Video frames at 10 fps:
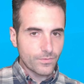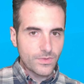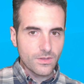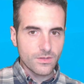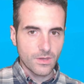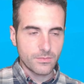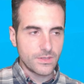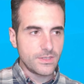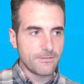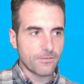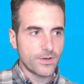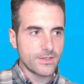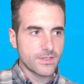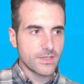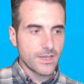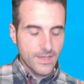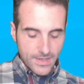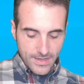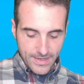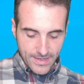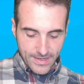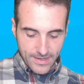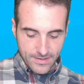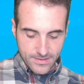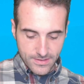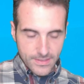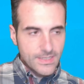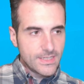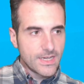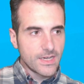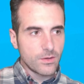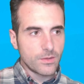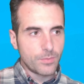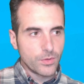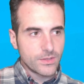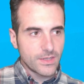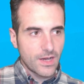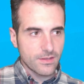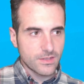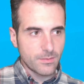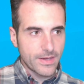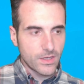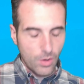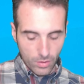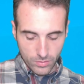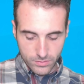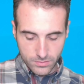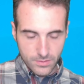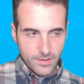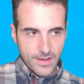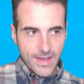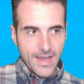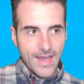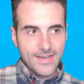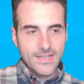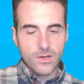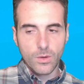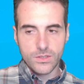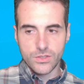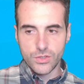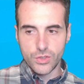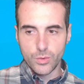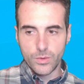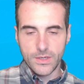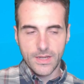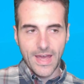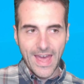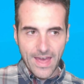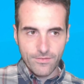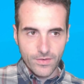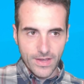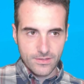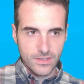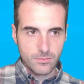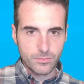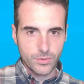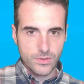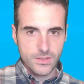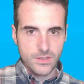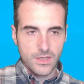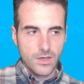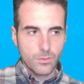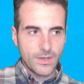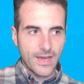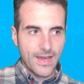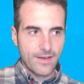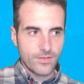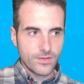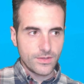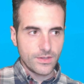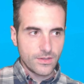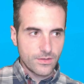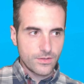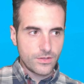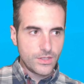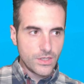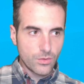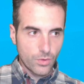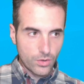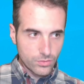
something different. And here we put a semicolon. And here what should we have as input? We have the 0